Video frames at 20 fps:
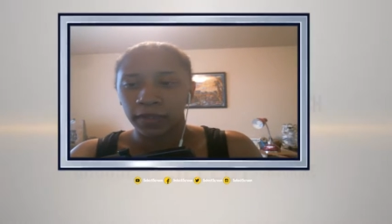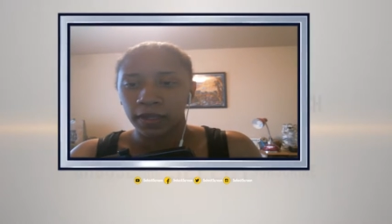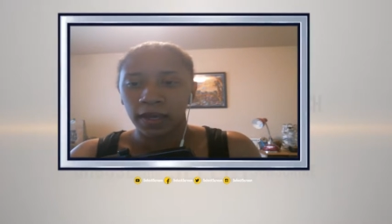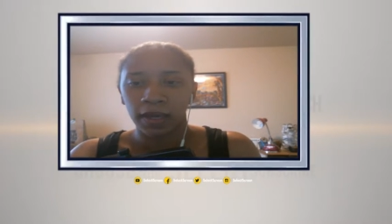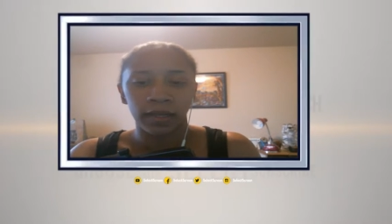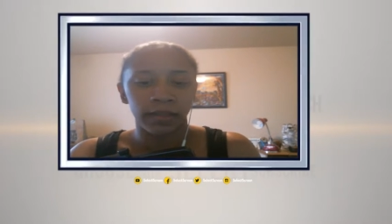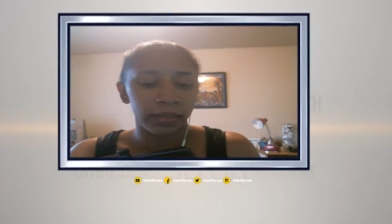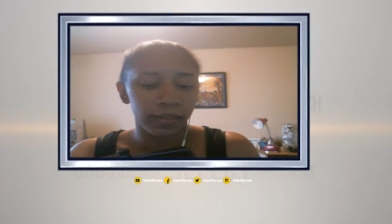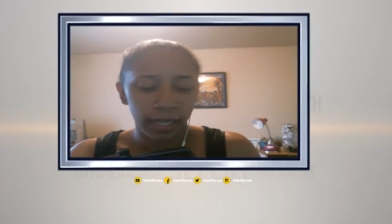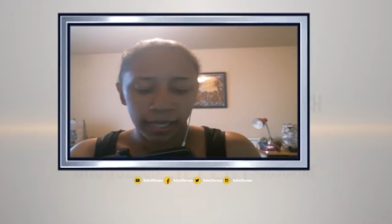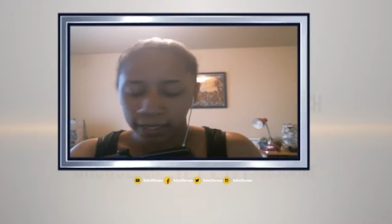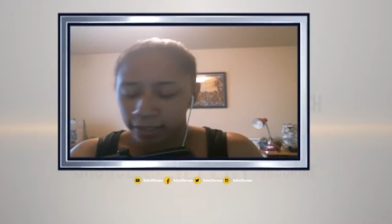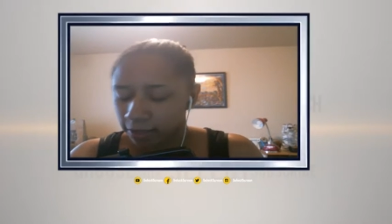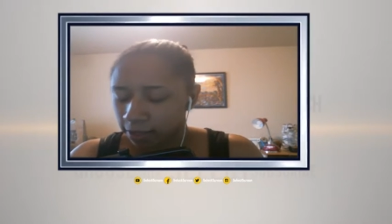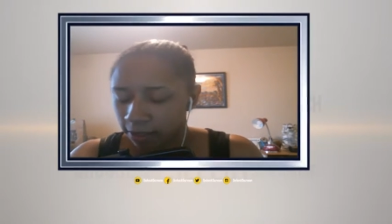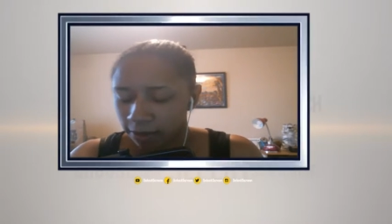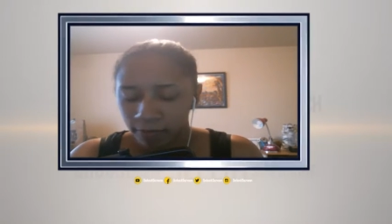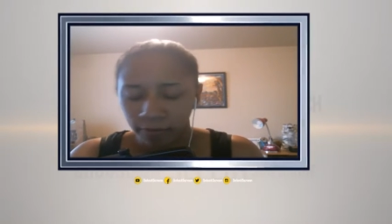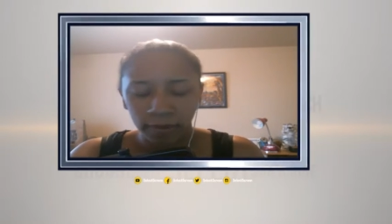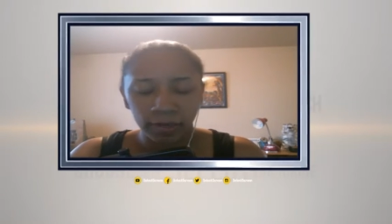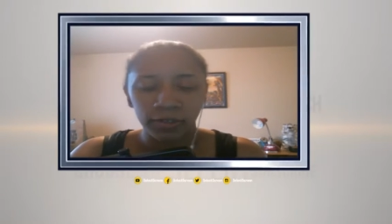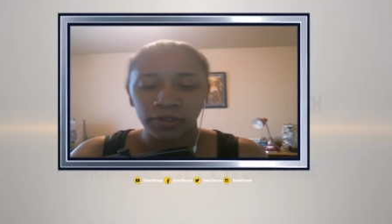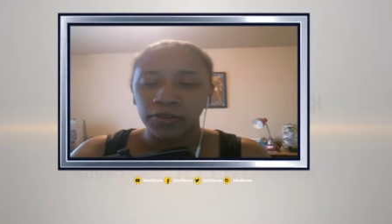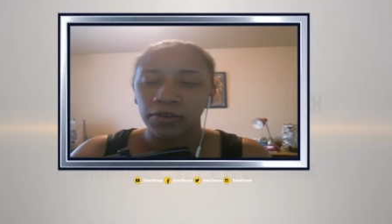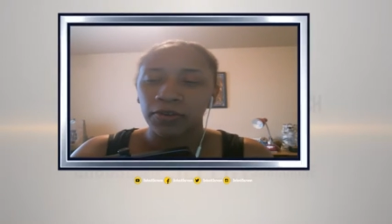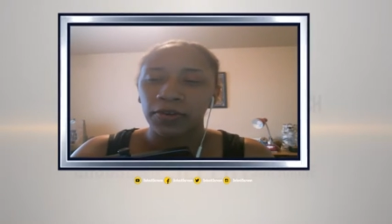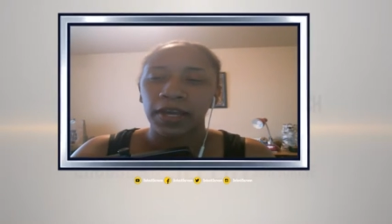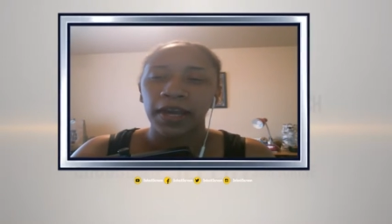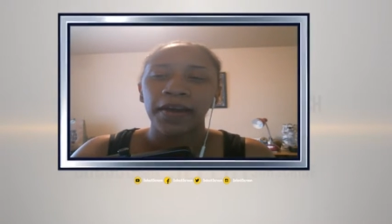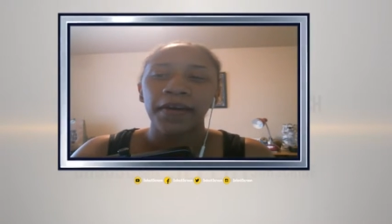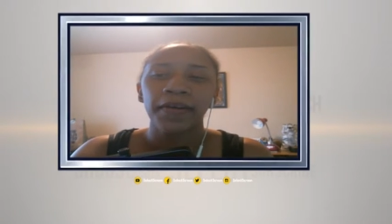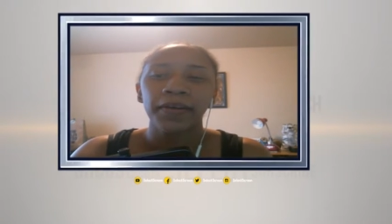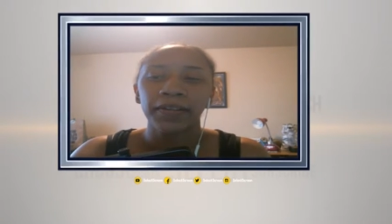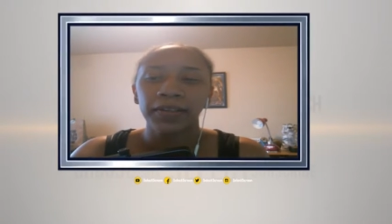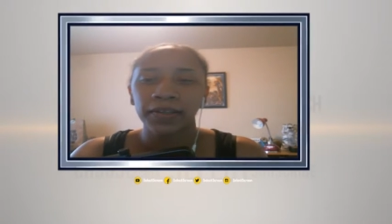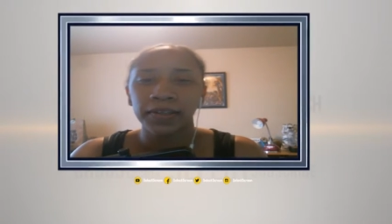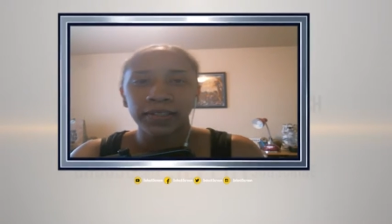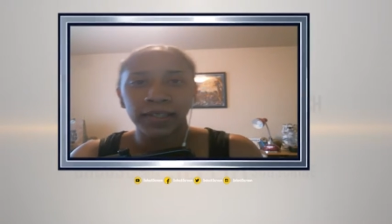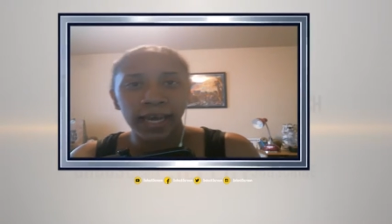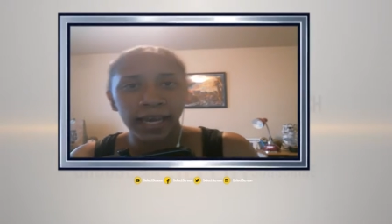uh, like the original
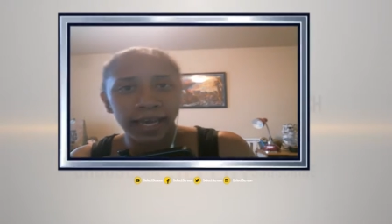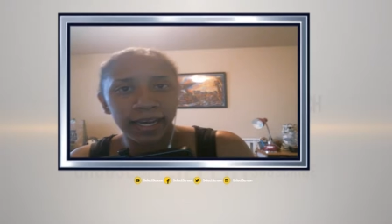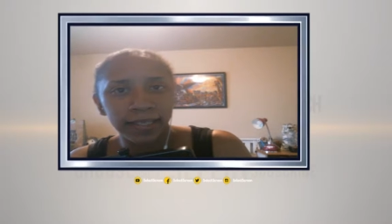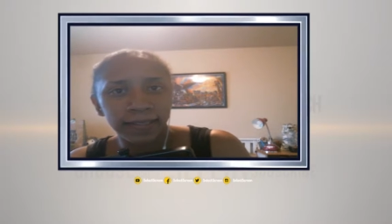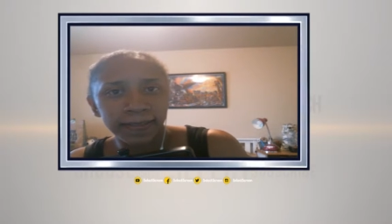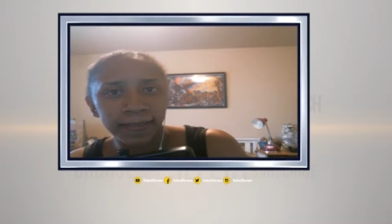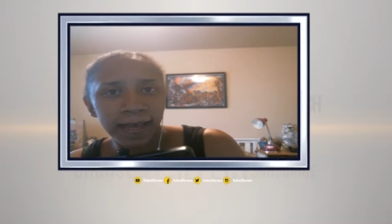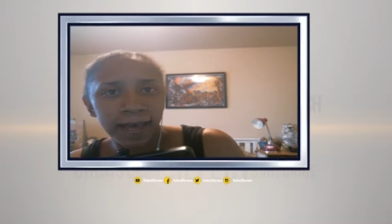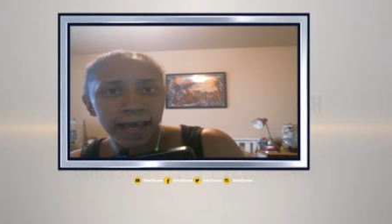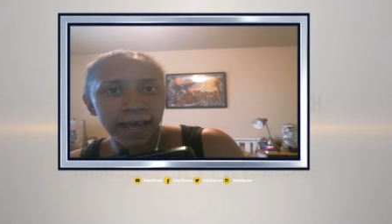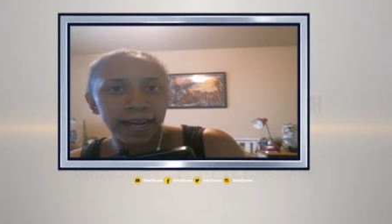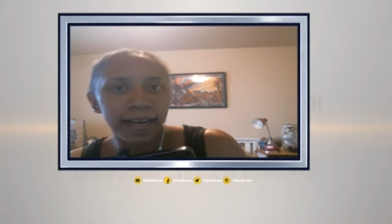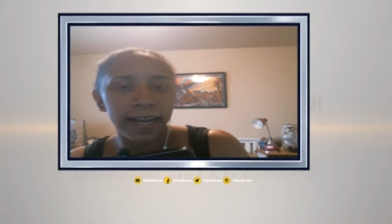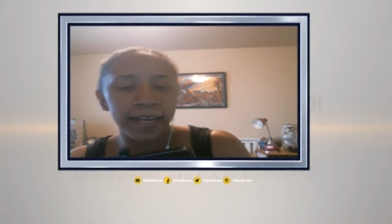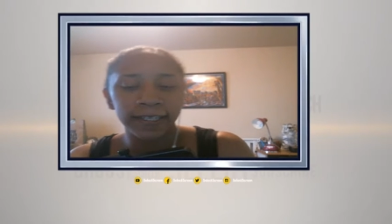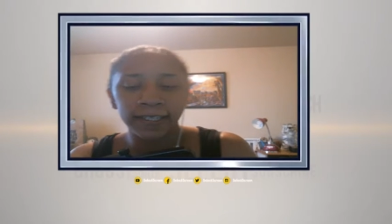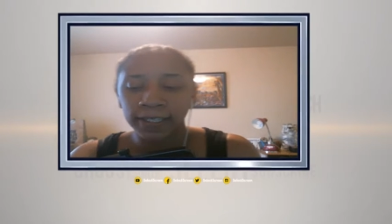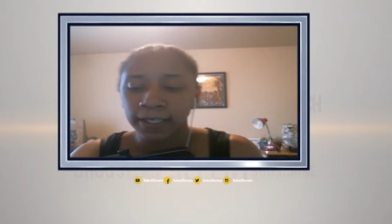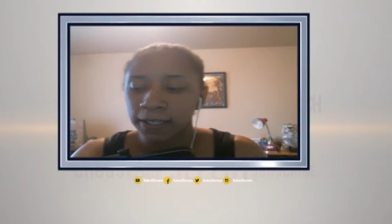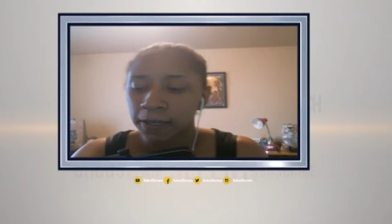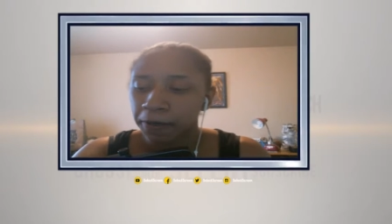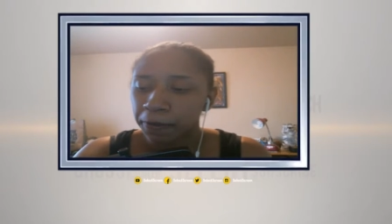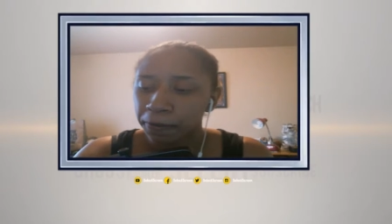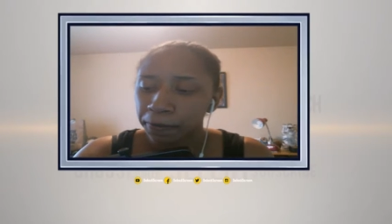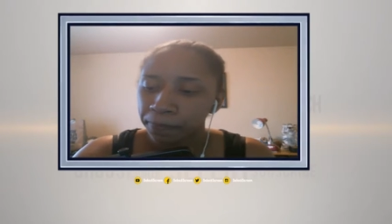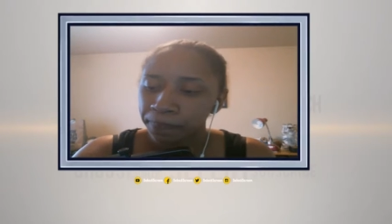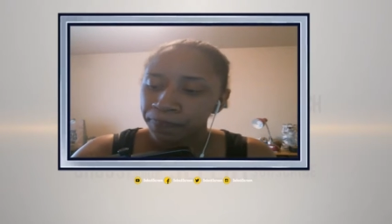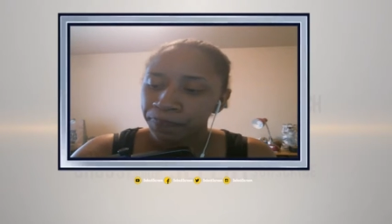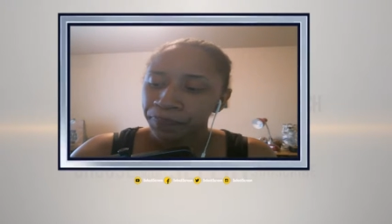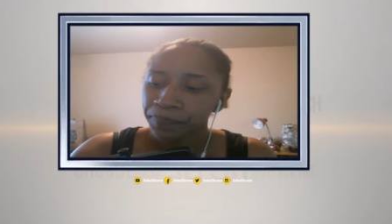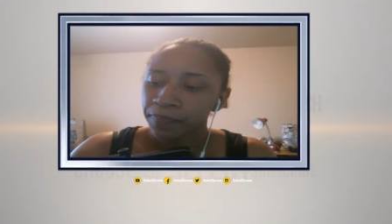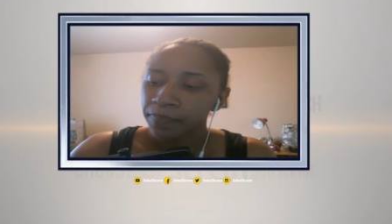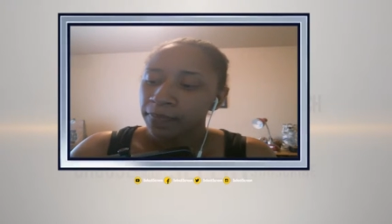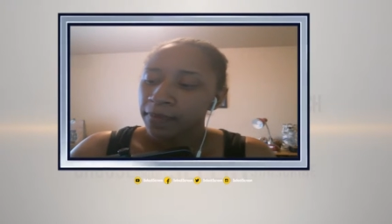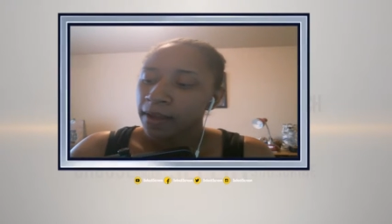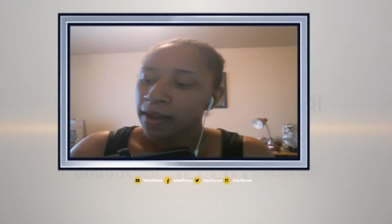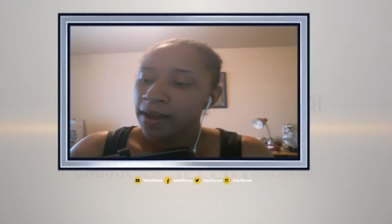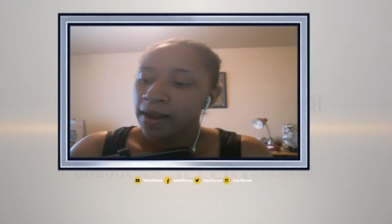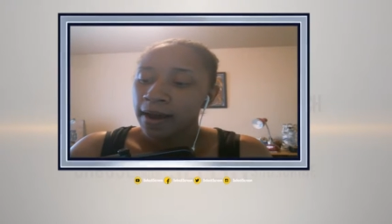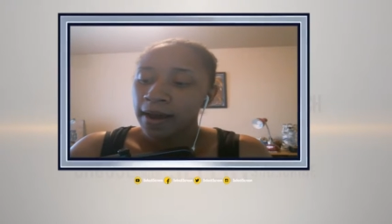characters, like I said, and so
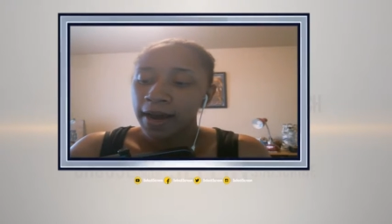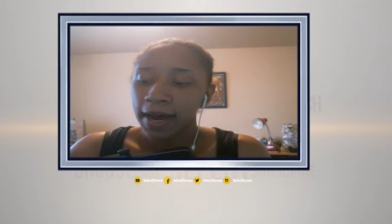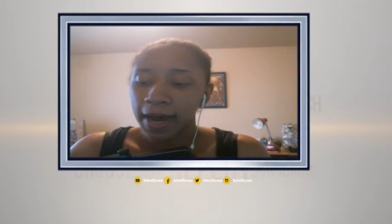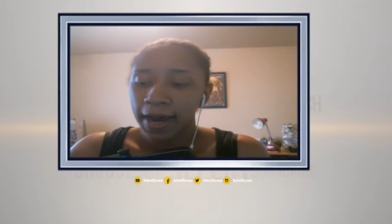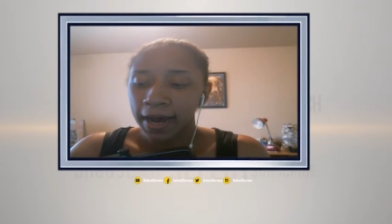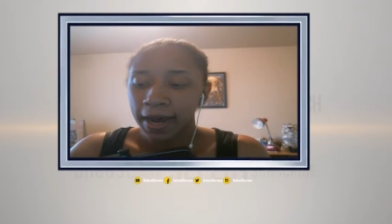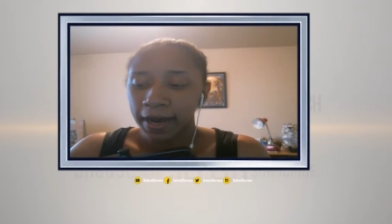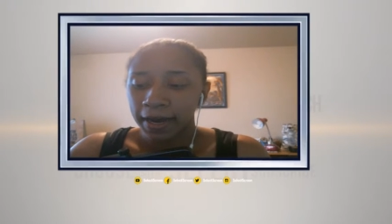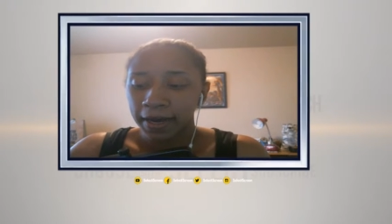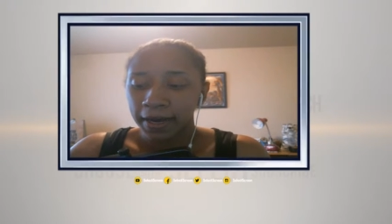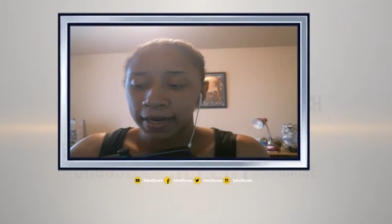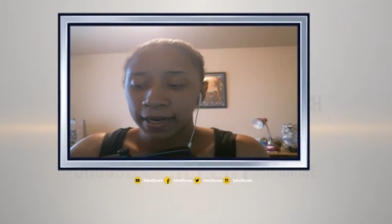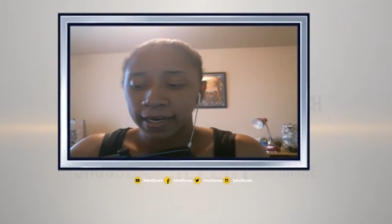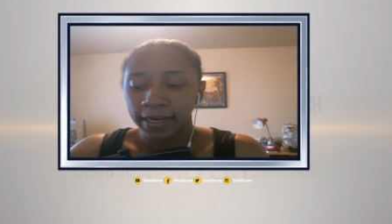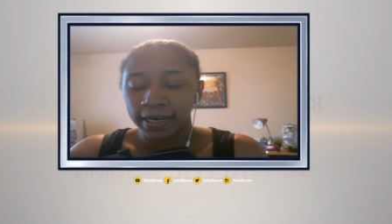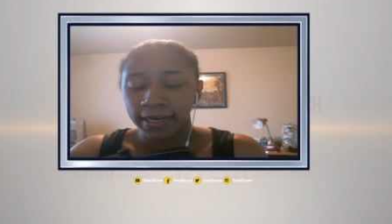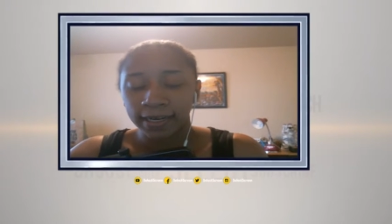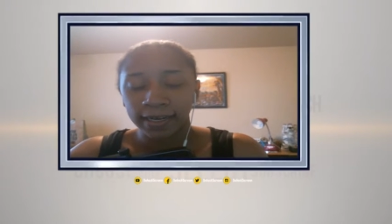uh,